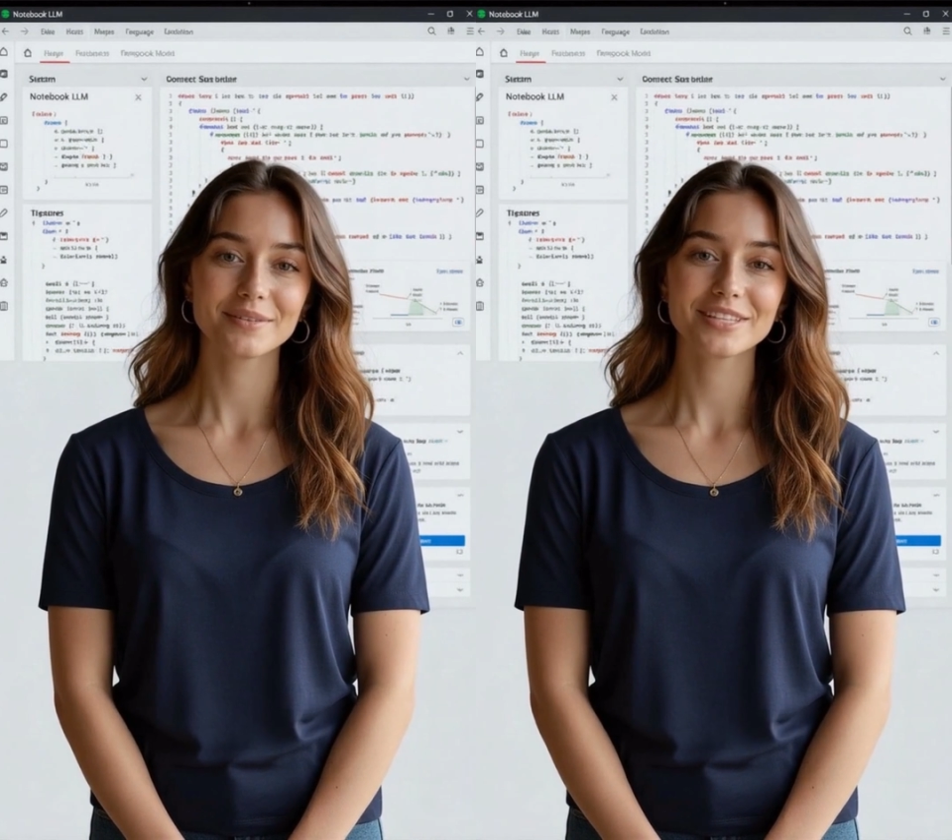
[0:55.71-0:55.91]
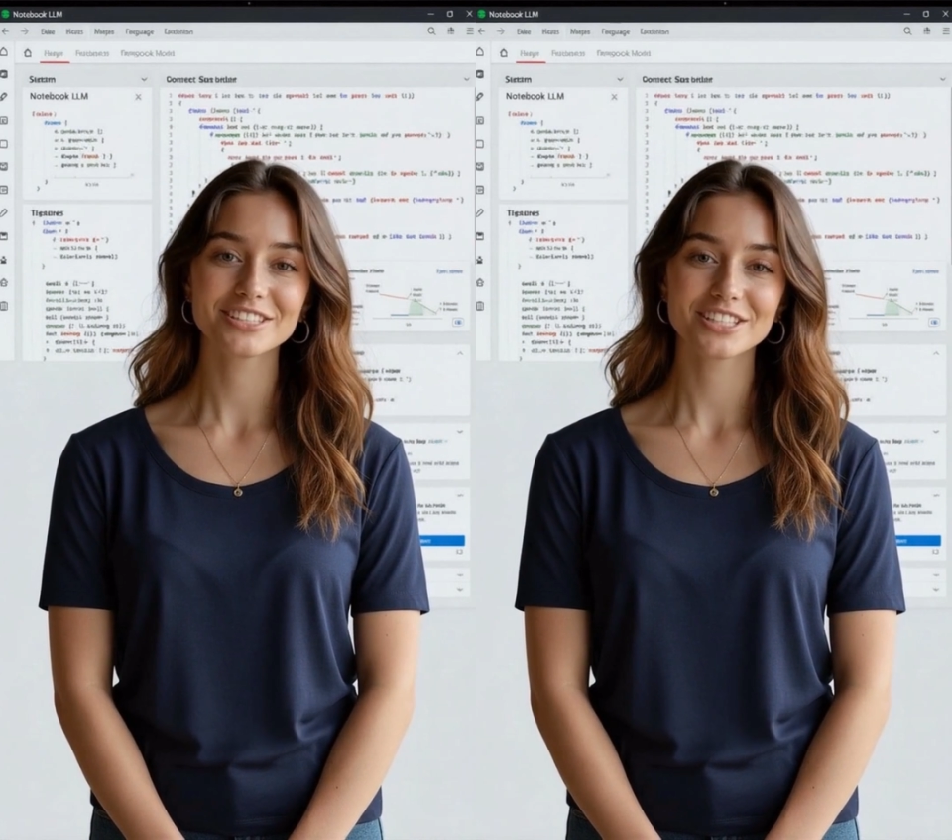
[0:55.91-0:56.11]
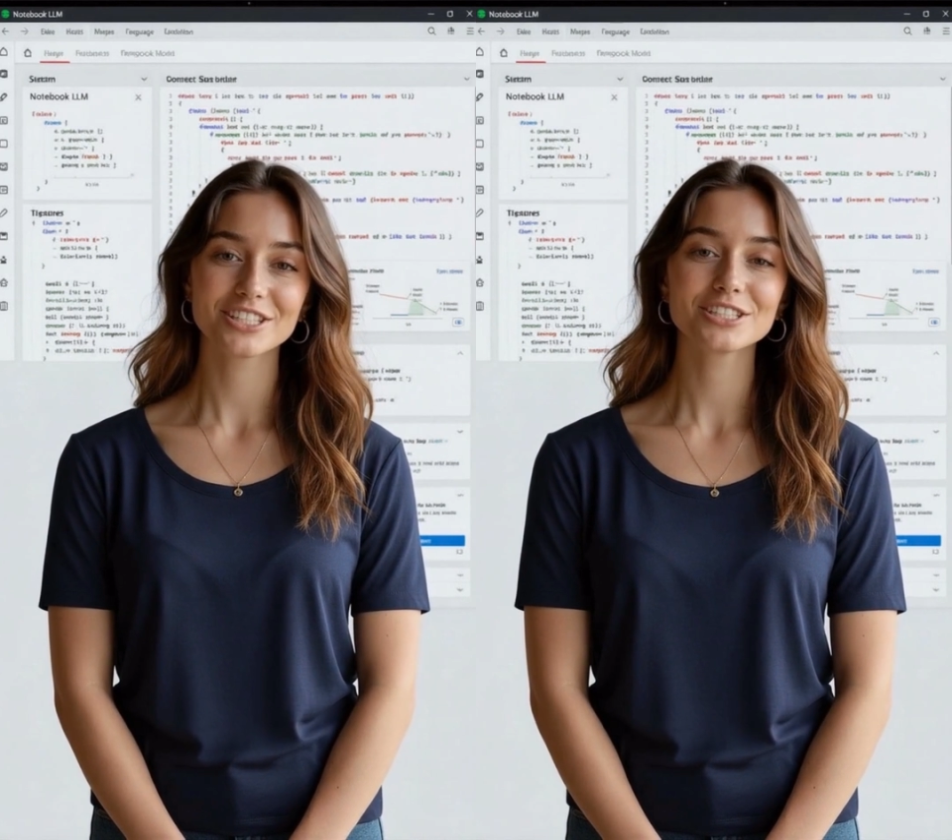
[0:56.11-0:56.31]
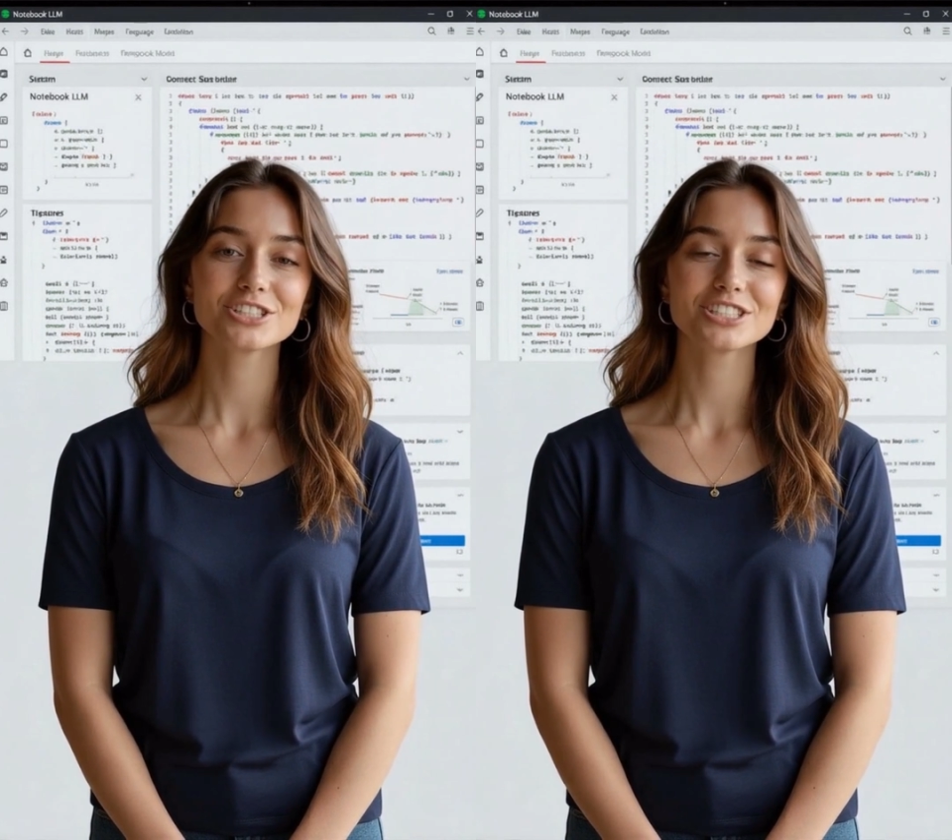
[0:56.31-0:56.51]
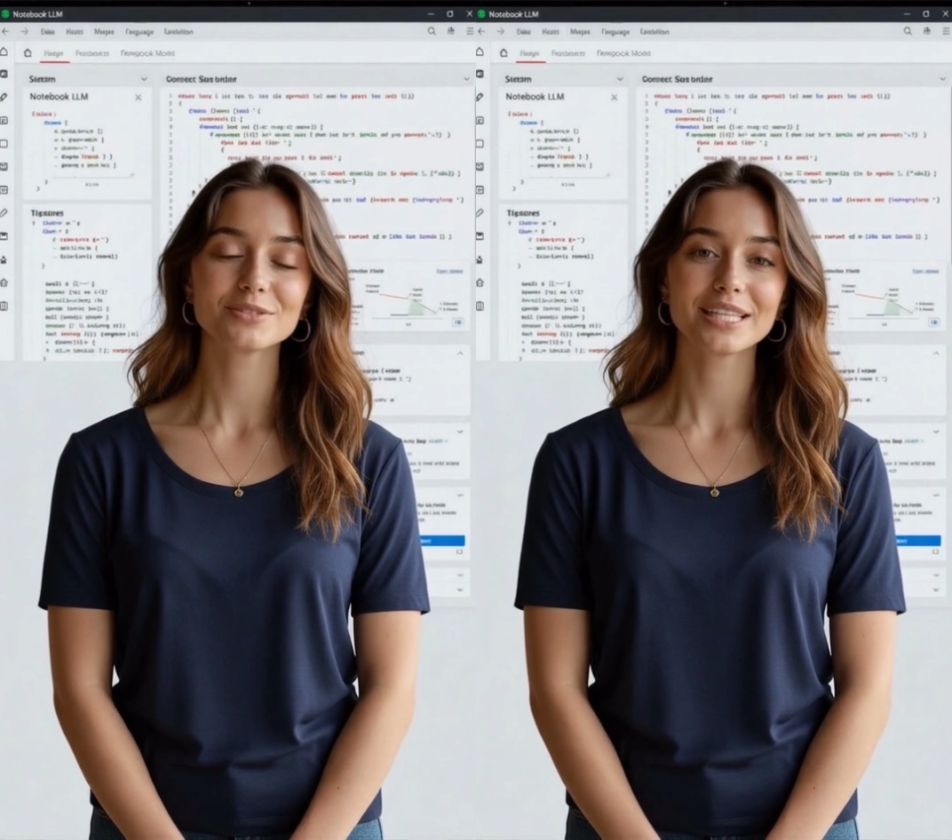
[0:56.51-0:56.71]
This doesn't
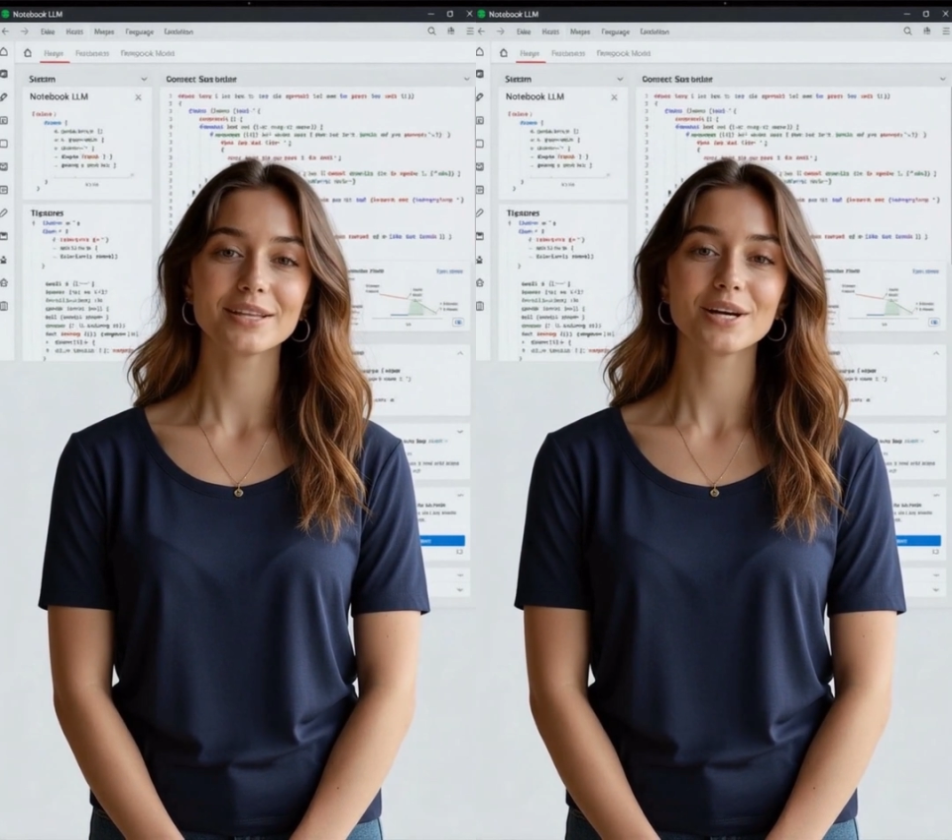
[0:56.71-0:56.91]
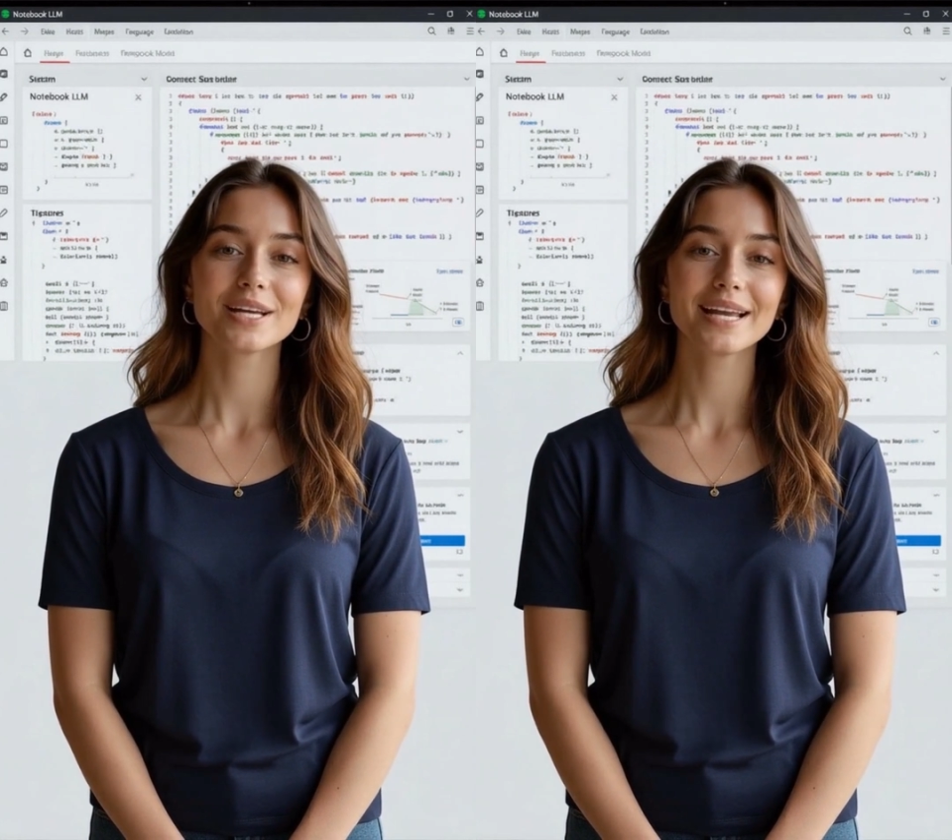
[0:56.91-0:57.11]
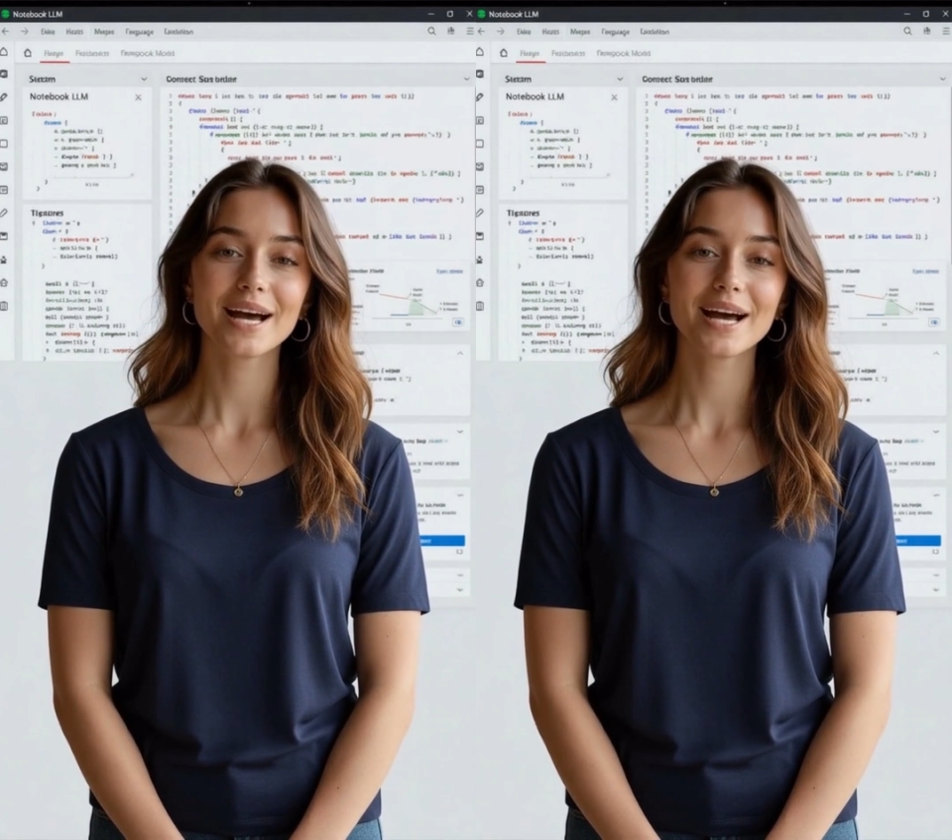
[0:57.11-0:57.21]
just mean learning